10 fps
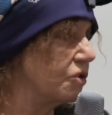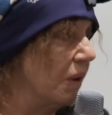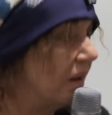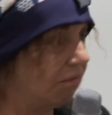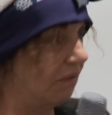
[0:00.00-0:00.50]
to
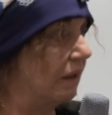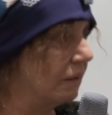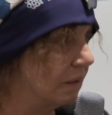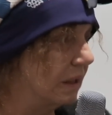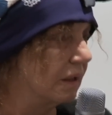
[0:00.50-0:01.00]
anything,
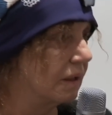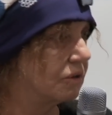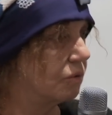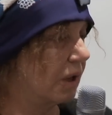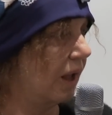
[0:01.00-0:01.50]

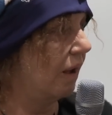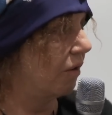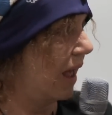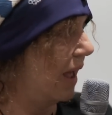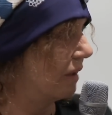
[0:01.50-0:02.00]
to a
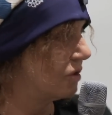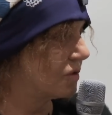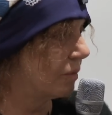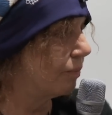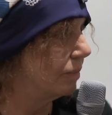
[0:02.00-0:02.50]
car, a
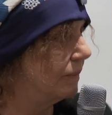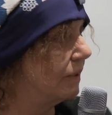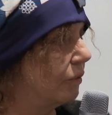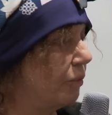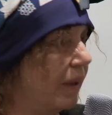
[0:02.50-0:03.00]
house, a,
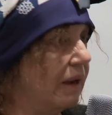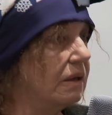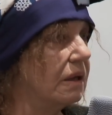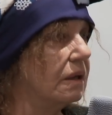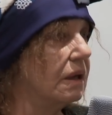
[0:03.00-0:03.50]
you know, a
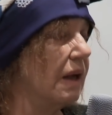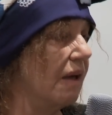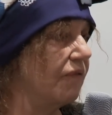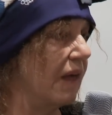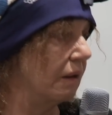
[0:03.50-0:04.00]
painting, can
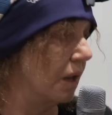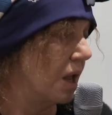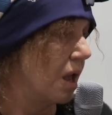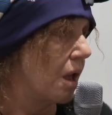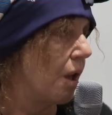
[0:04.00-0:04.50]
have that
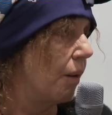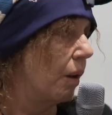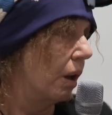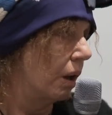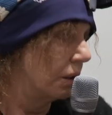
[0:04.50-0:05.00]

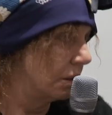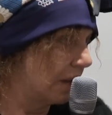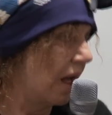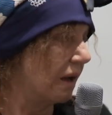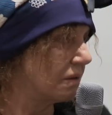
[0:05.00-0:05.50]

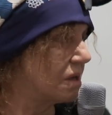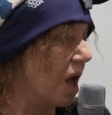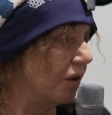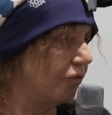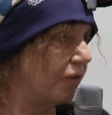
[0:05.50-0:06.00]
dark
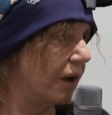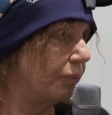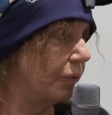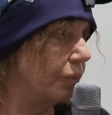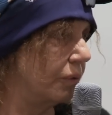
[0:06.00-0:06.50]
side
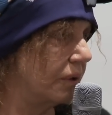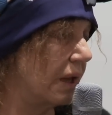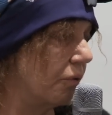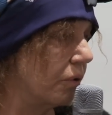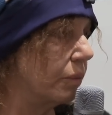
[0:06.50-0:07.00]
effect. But with
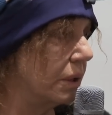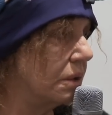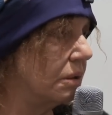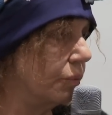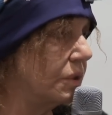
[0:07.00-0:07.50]
heroin,
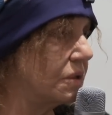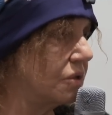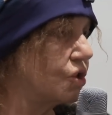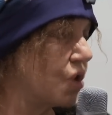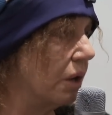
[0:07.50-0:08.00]
it was
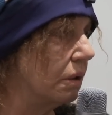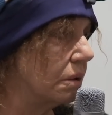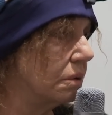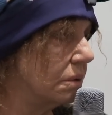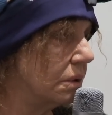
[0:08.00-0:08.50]
the
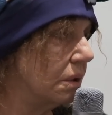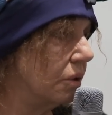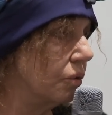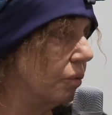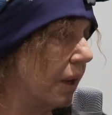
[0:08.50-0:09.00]
struggle,
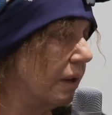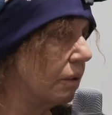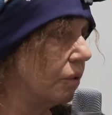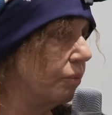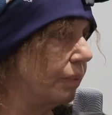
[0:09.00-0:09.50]
you know, and
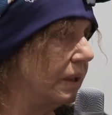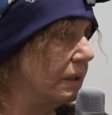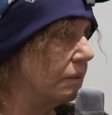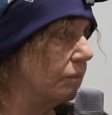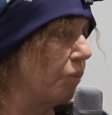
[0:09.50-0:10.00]
a
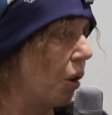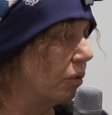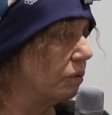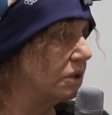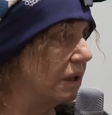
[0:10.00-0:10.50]
complete
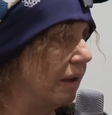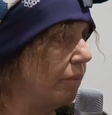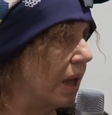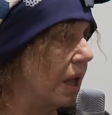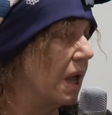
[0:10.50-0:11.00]
moral
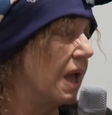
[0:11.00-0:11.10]
dilemma.